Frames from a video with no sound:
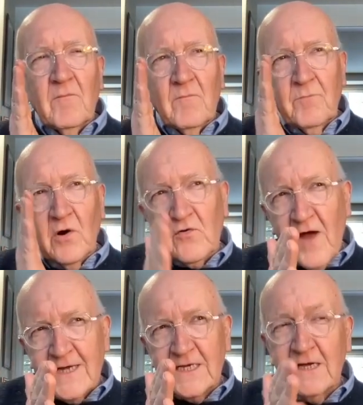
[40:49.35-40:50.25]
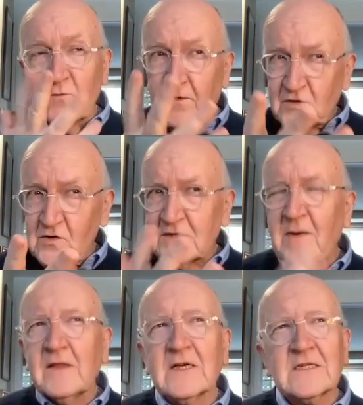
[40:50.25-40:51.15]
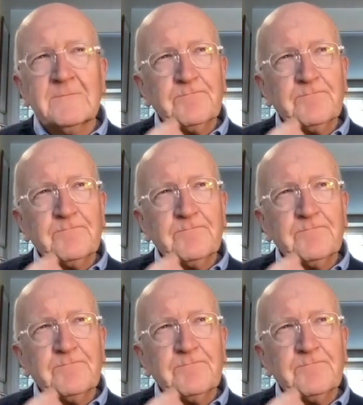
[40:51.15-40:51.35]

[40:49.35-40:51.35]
book writing we've talked about this